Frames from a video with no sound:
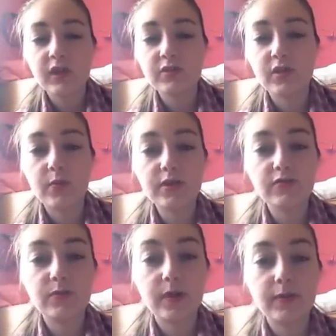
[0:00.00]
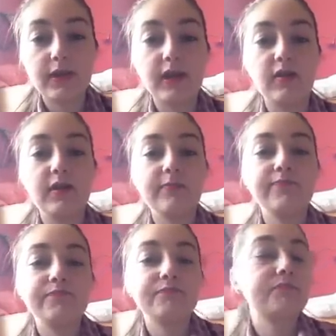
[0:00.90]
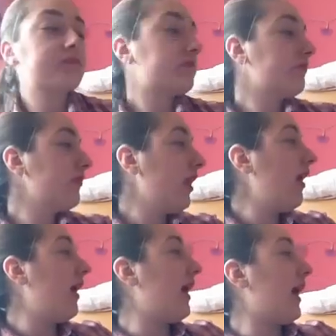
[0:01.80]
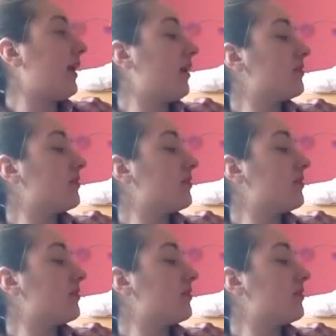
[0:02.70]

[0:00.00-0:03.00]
So I went to Republic here, and